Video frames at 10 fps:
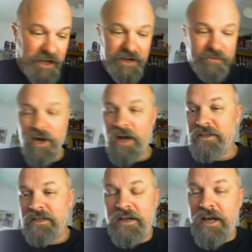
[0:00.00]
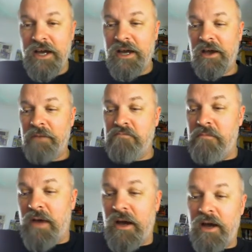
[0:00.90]
Well,
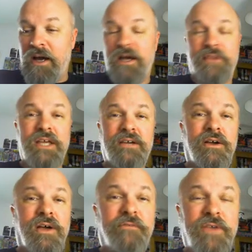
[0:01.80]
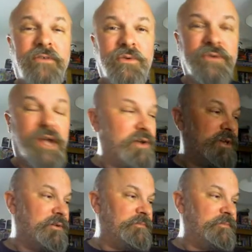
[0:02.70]
I think a few of you will know that,